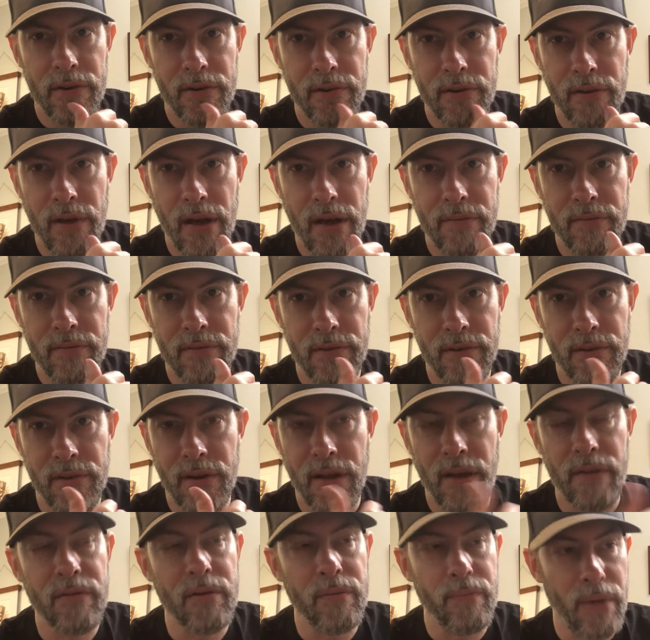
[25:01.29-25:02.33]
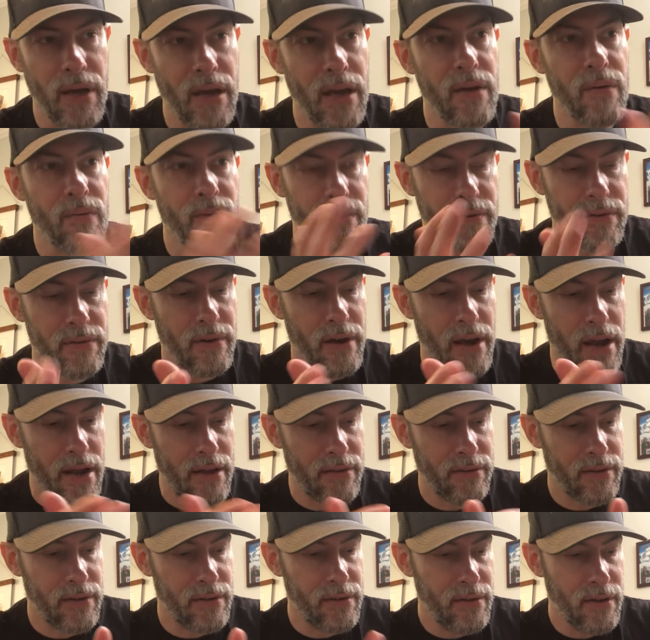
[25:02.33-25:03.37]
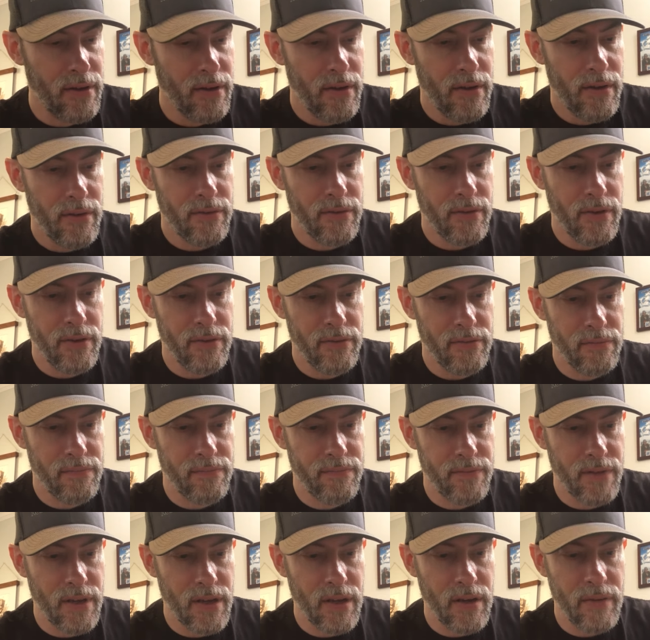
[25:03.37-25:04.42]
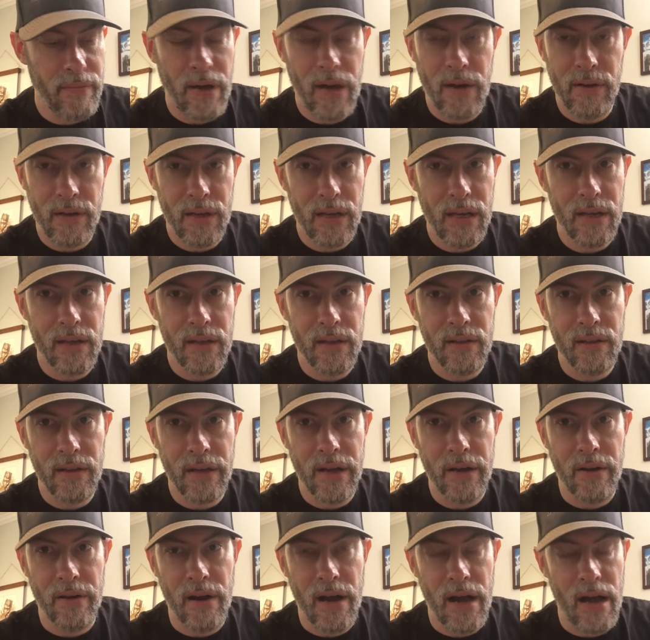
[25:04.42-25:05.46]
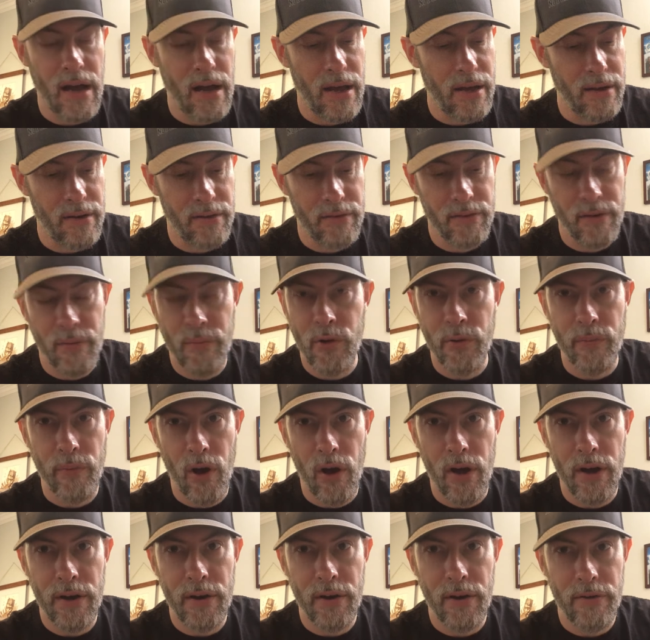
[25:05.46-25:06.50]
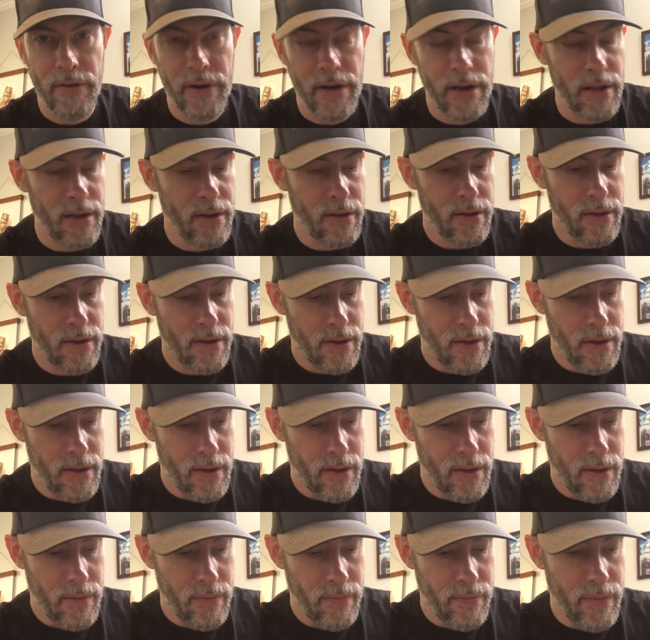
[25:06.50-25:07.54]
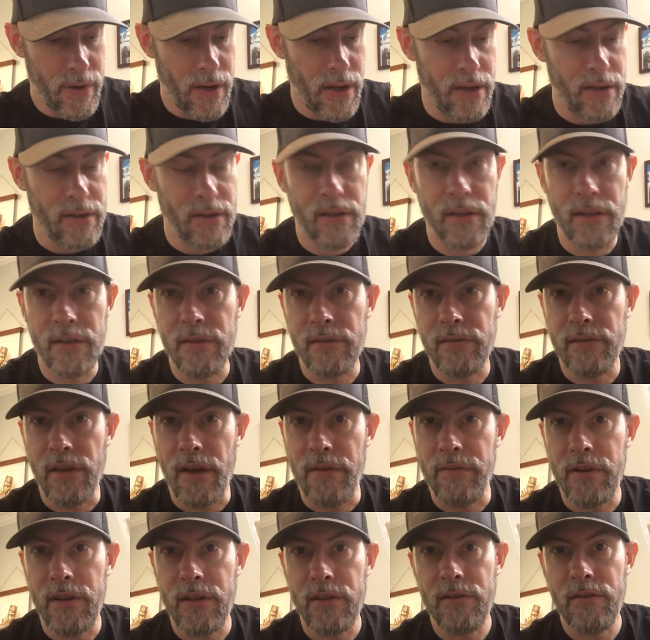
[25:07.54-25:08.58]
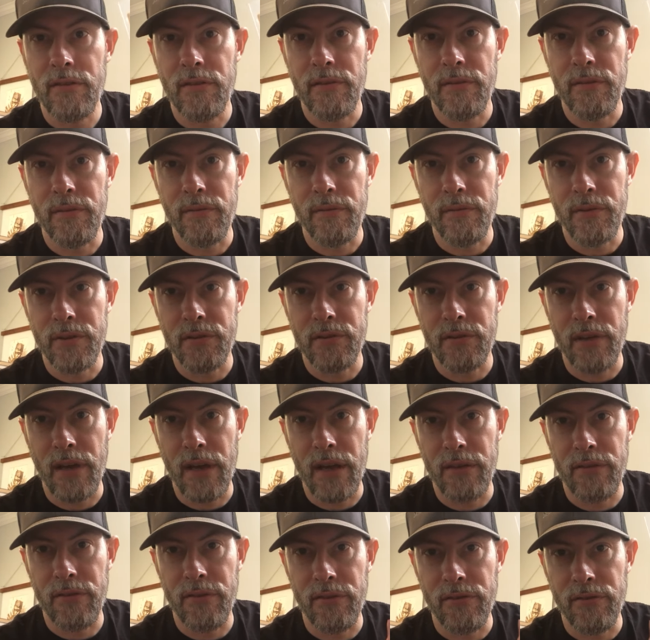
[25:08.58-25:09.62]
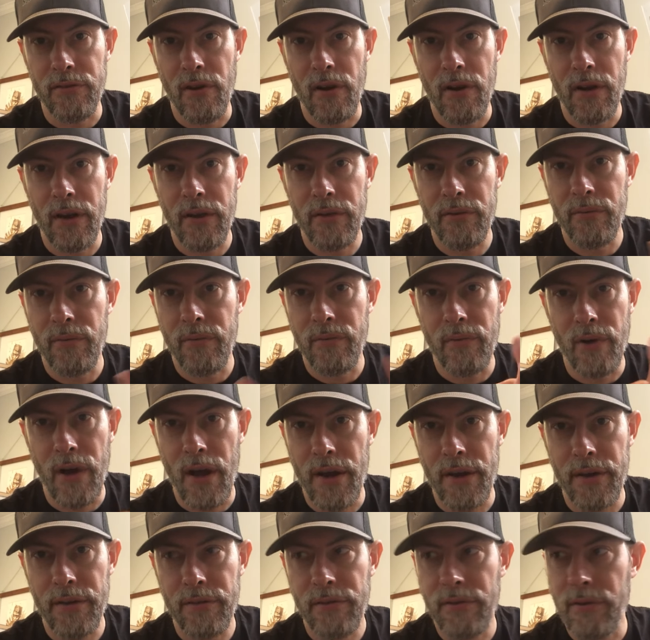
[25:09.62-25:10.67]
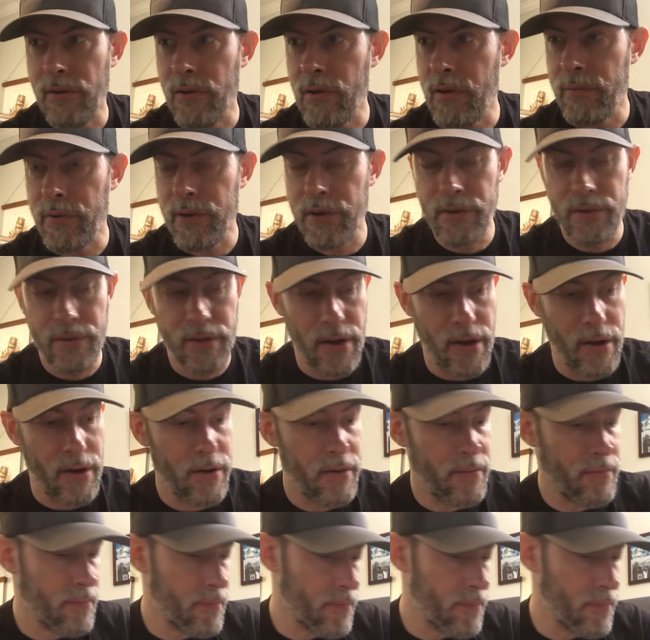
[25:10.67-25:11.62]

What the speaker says: You're gonna have to pay what they're asking. So I was thinking about getting it later on, and someone bought it already. But I did get the 7-inch, which has the song I wanted, so I'm good there.